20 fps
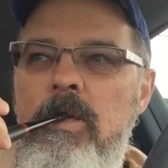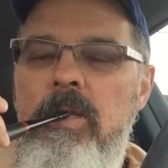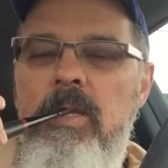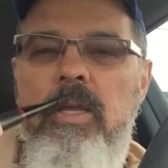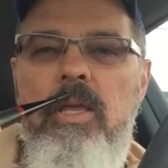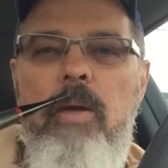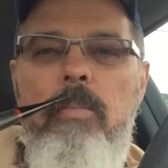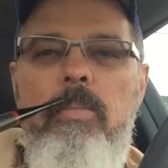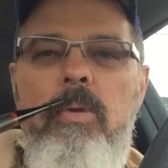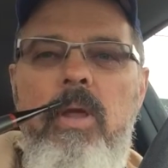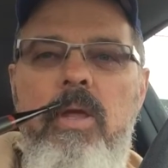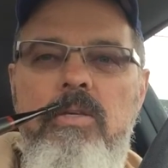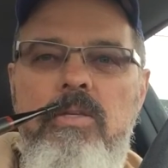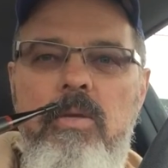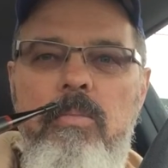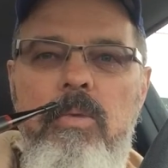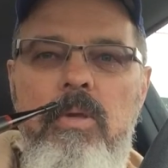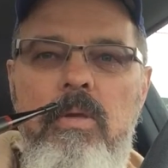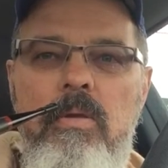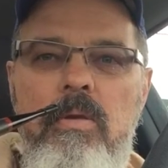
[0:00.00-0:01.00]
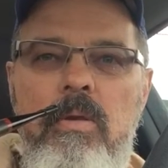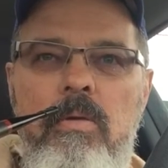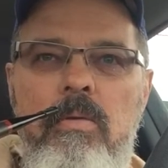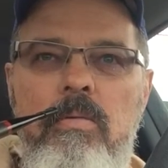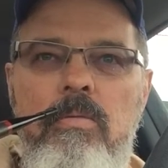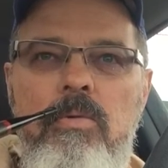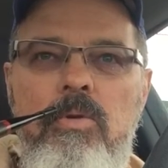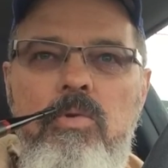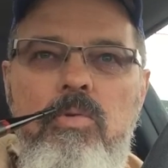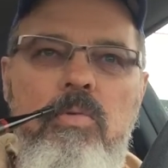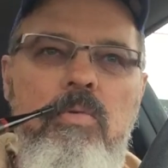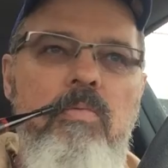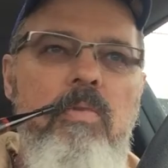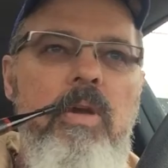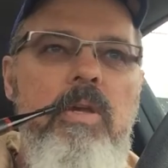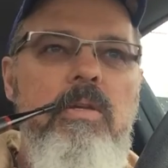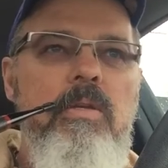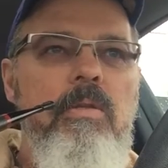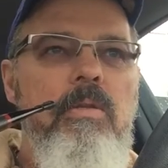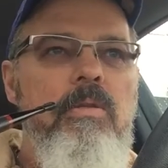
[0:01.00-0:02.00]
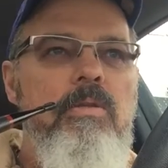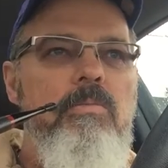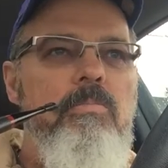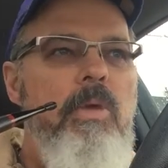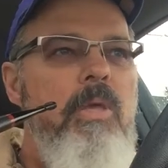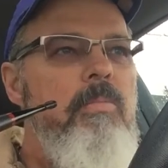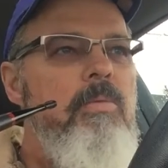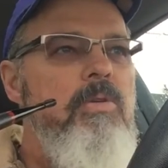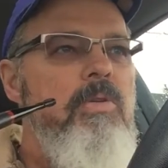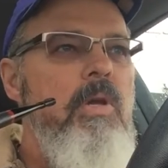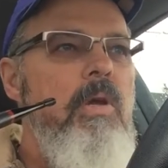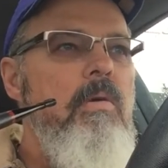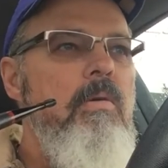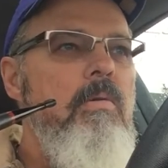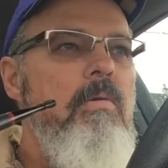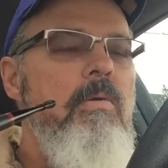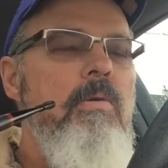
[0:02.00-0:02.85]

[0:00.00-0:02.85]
And they kept asking me, you know, who to invite to this baby shower.